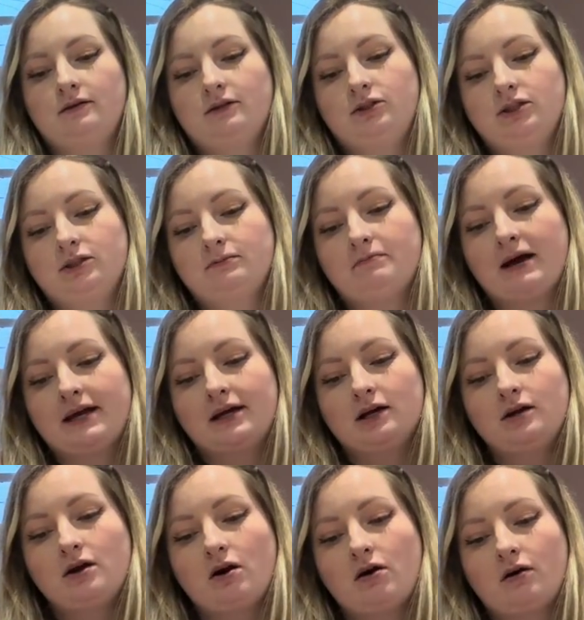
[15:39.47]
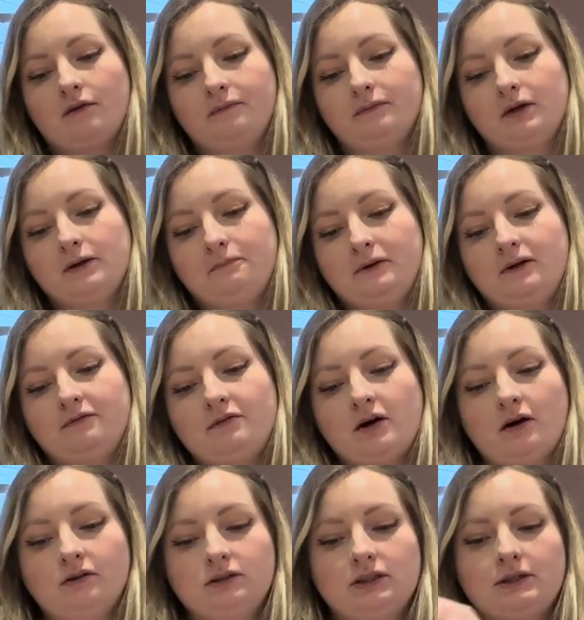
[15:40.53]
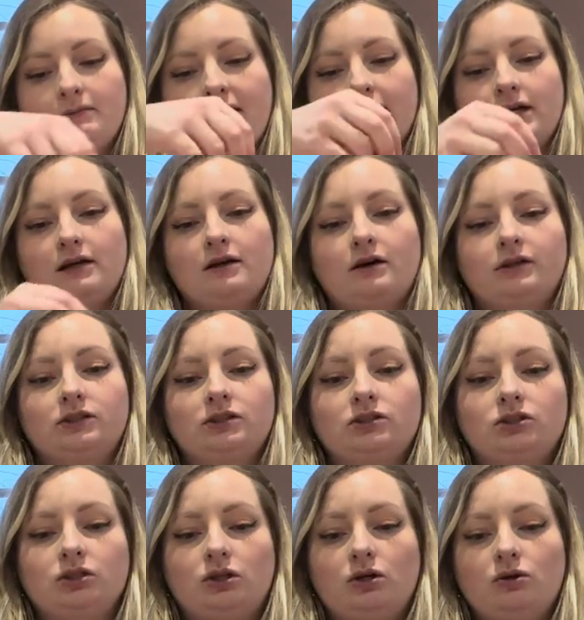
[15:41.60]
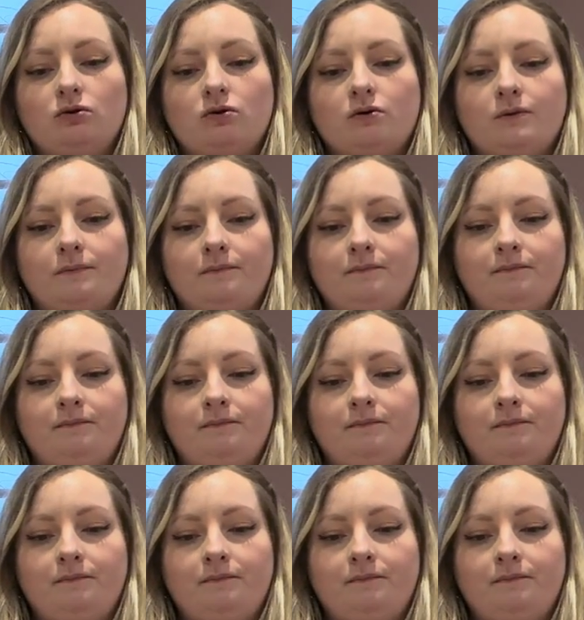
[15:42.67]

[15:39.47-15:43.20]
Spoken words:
just make a knot, couple of knots to make it nice and secure.